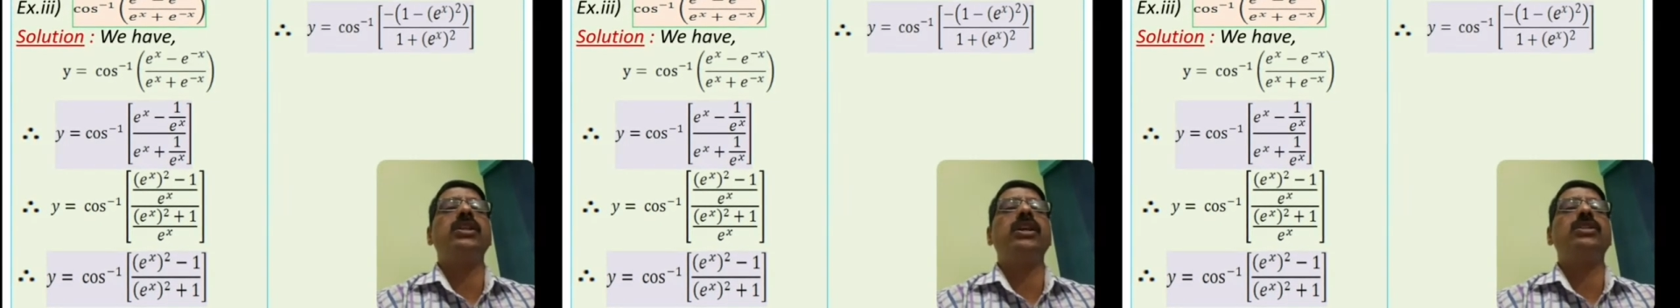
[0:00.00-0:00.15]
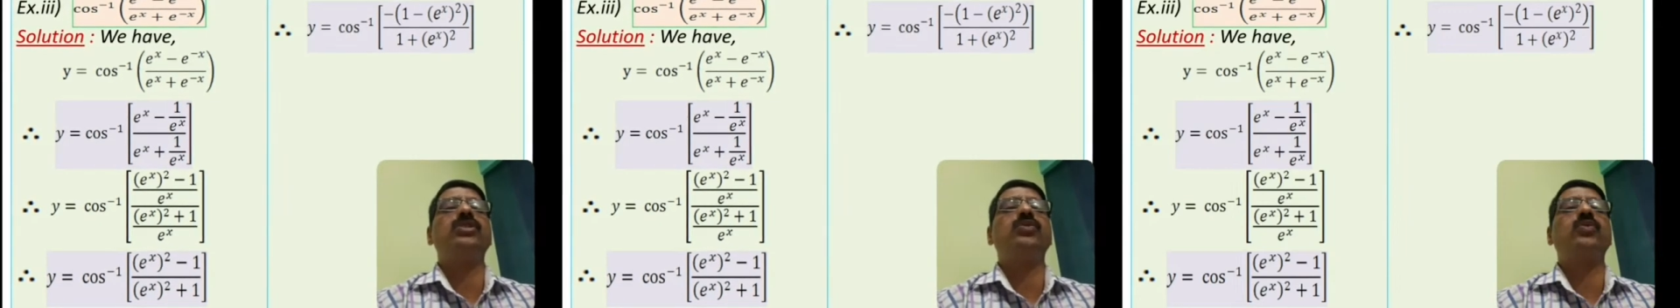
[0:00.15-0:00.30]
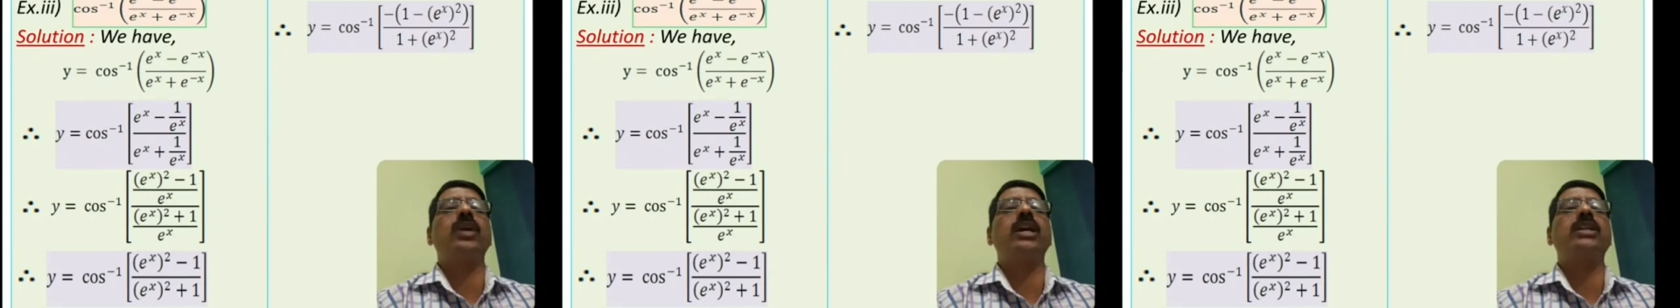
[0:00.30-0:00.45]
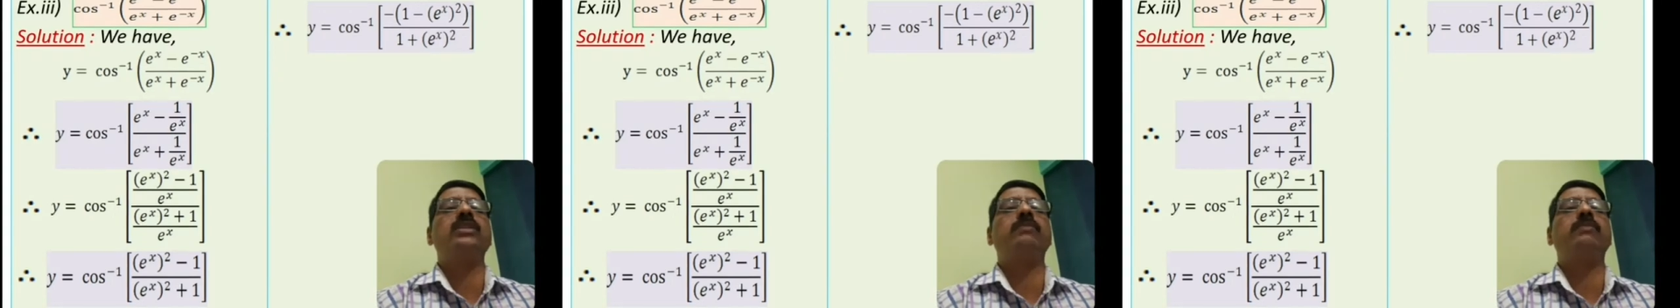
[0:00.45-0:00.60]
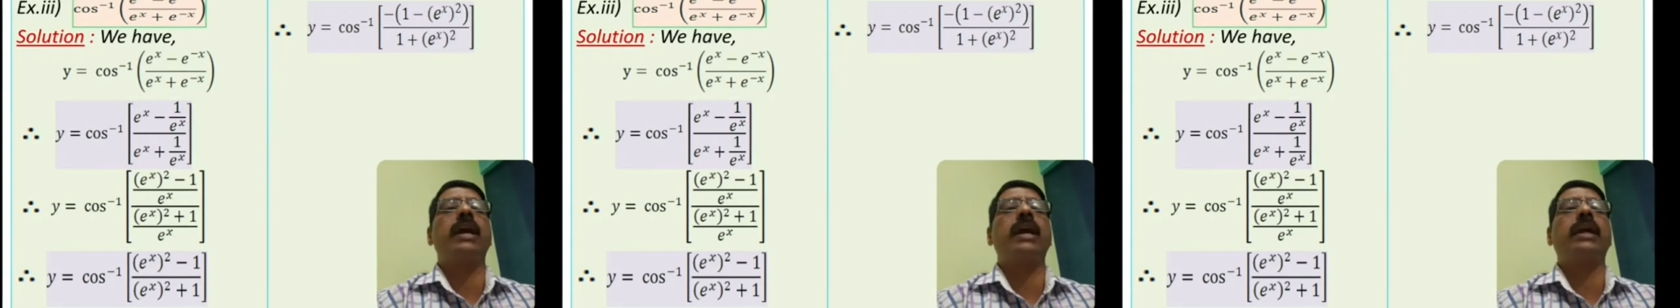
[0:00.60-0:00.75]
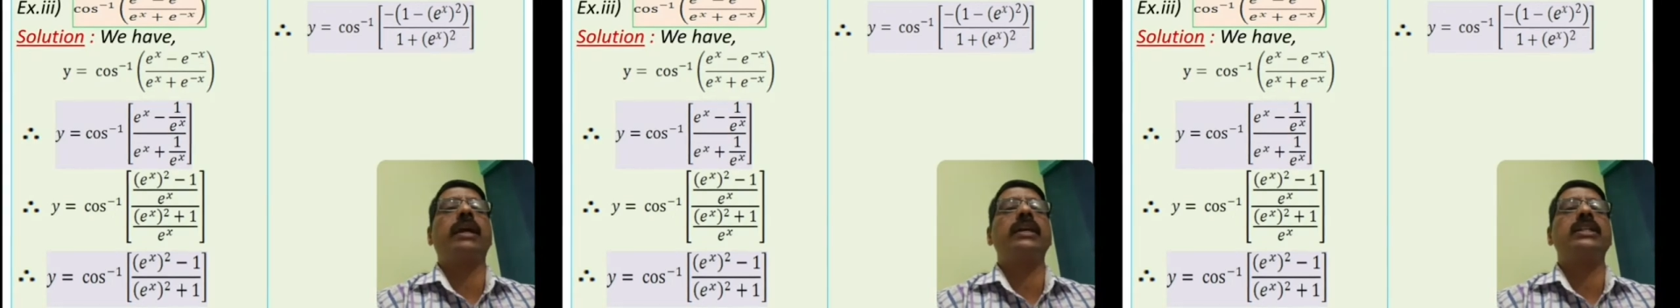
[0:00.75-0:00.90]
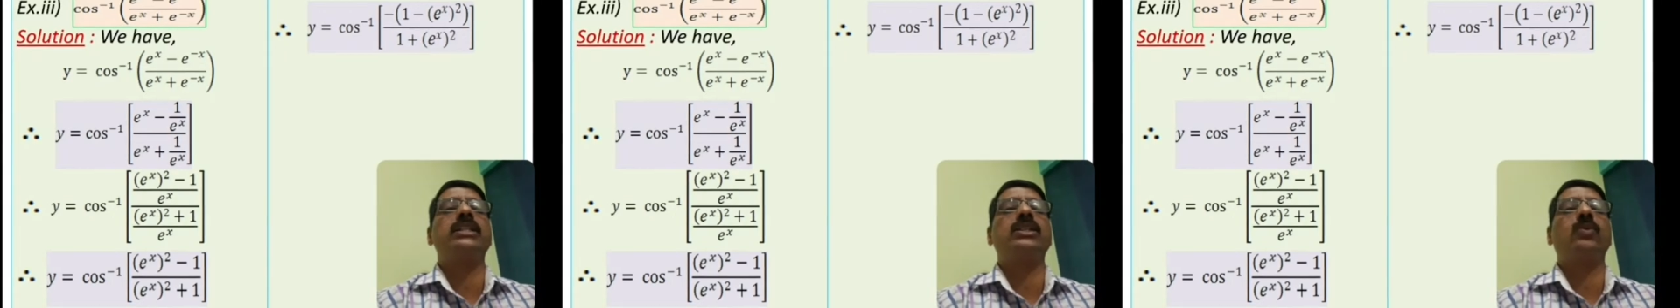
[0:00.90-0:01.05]
raised to x
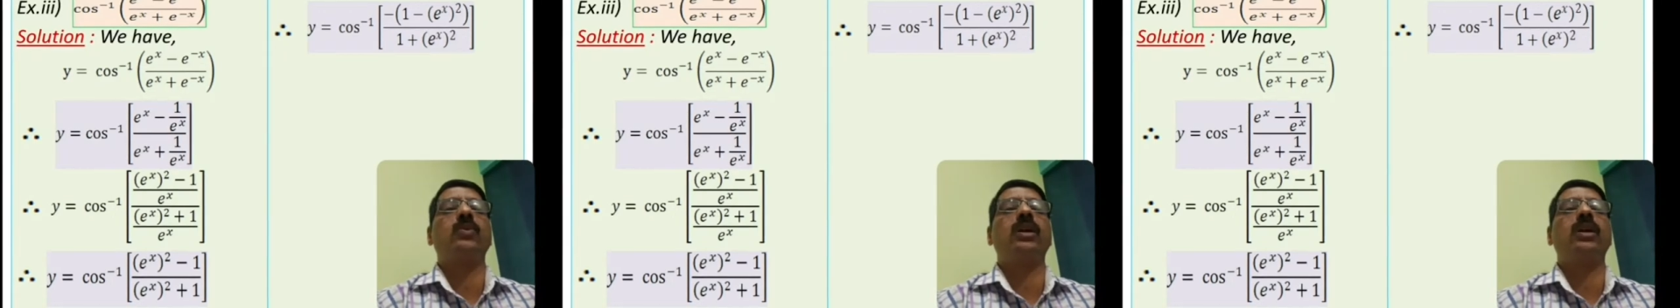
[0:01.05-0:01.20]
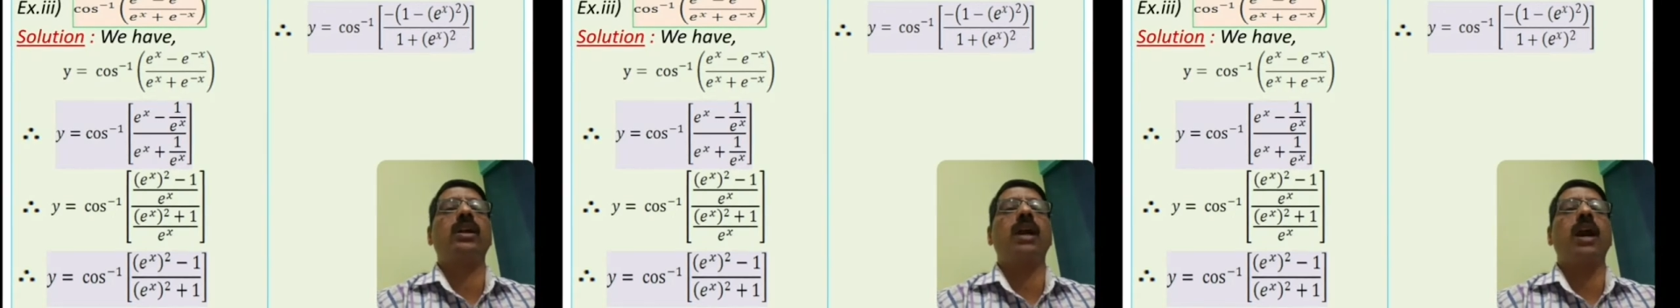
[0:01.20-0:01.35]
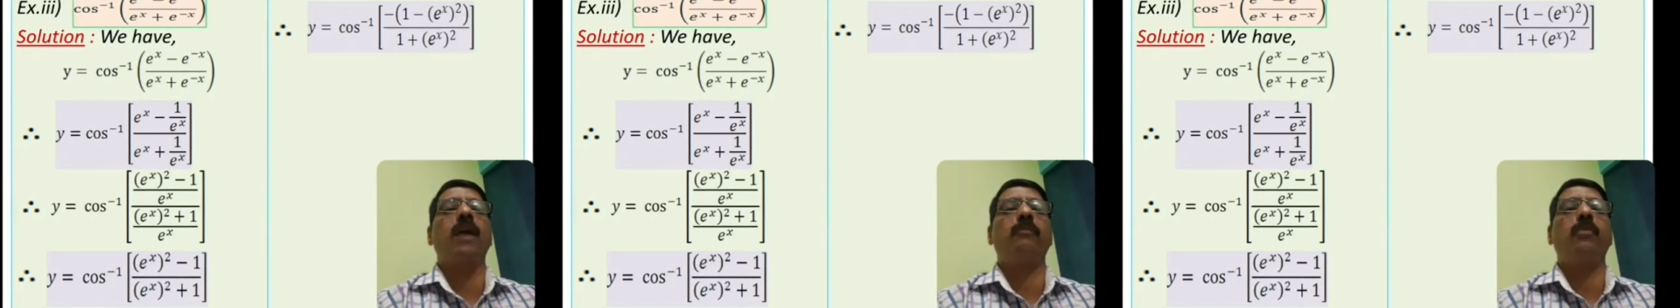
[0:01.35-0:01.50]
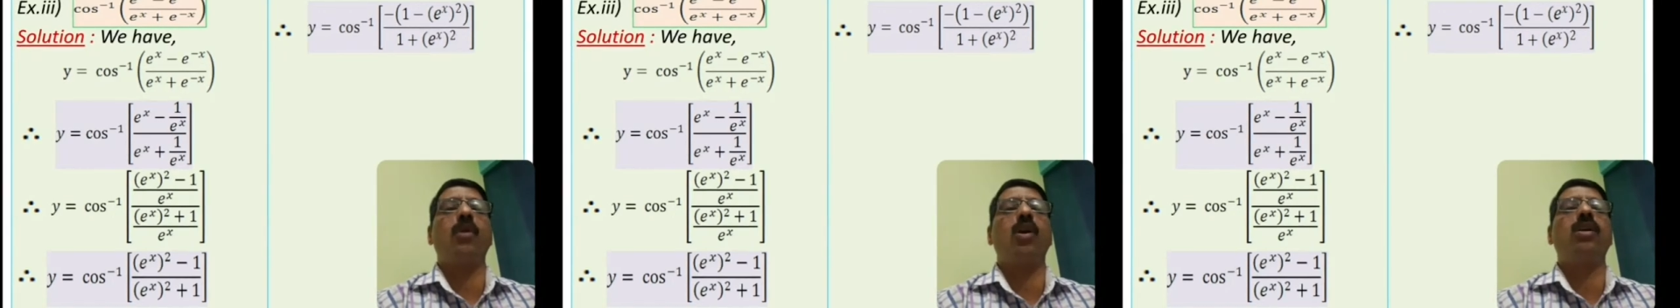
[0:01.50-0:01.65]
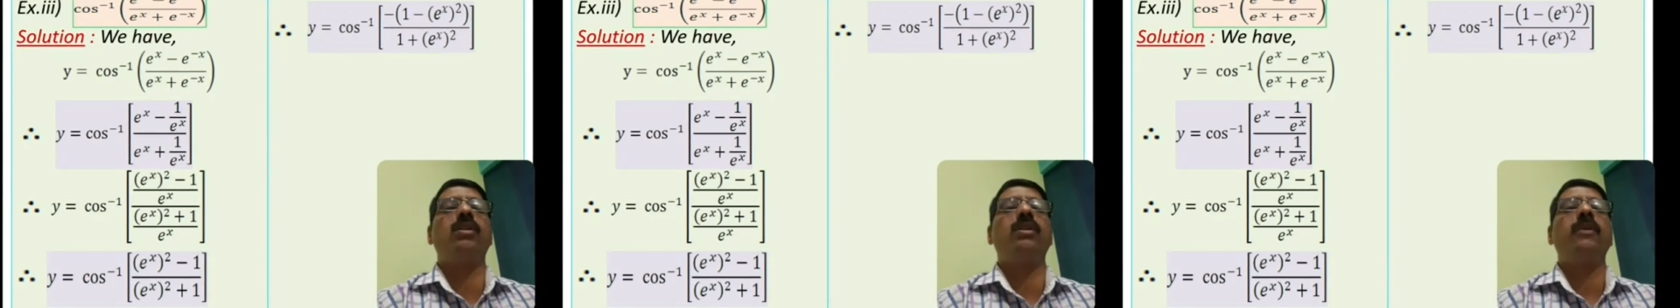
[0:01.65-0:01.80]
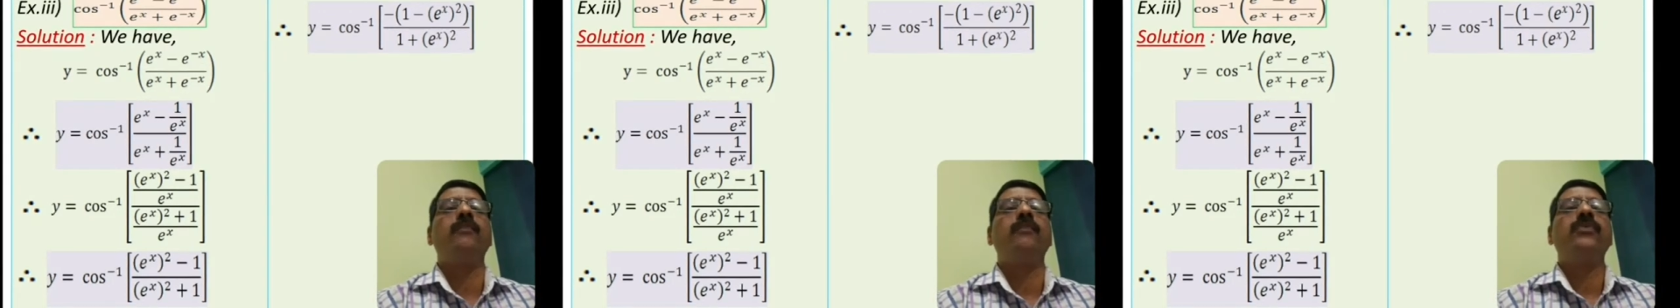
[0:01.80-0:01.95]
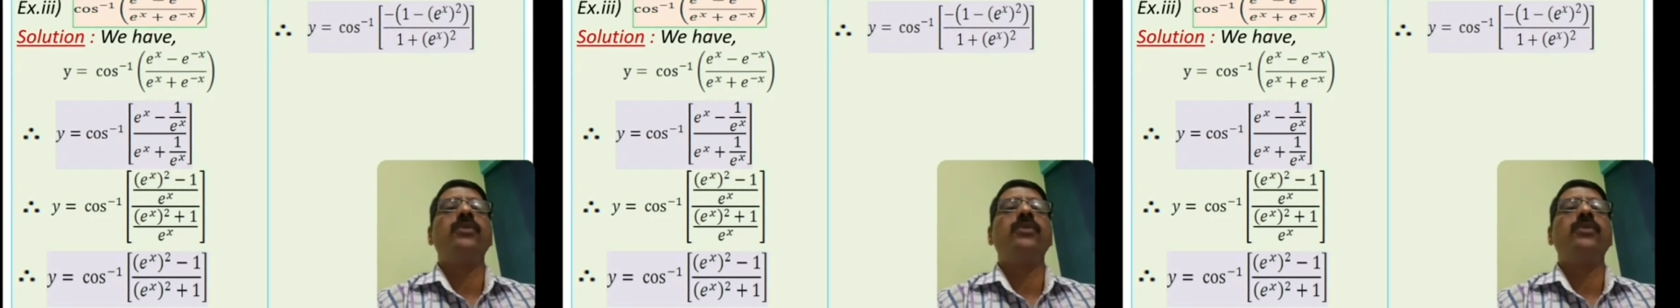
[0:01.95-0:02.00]
bracket square upon